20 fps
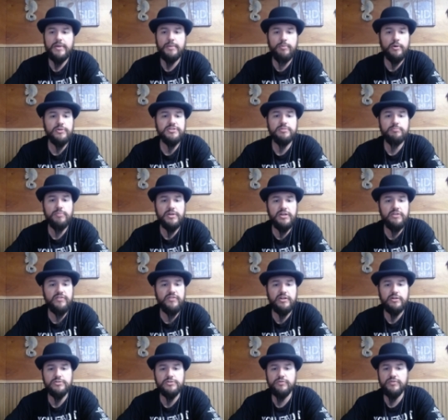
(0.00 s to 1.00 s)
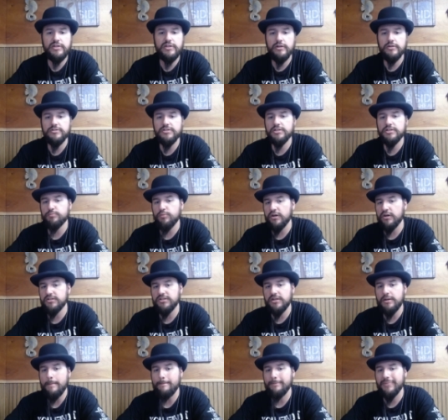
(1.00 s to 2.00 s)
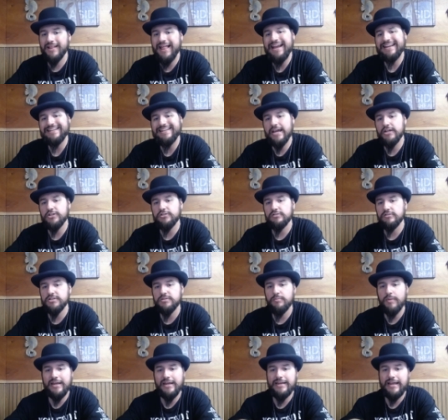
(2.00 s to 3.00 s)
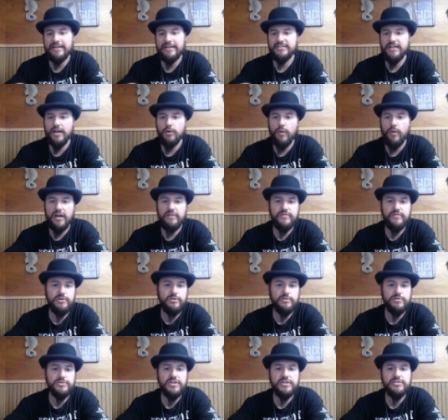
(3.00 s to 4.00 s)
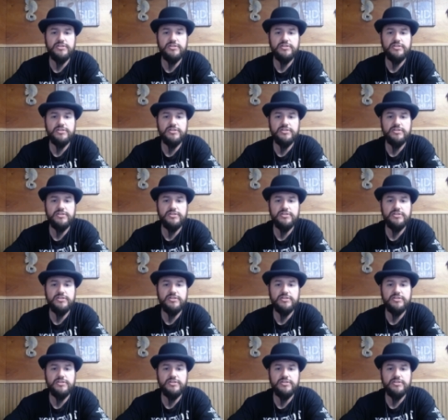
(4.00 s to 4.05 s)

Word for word: he posted many videos over the years expressing black nationalism and anti-white views.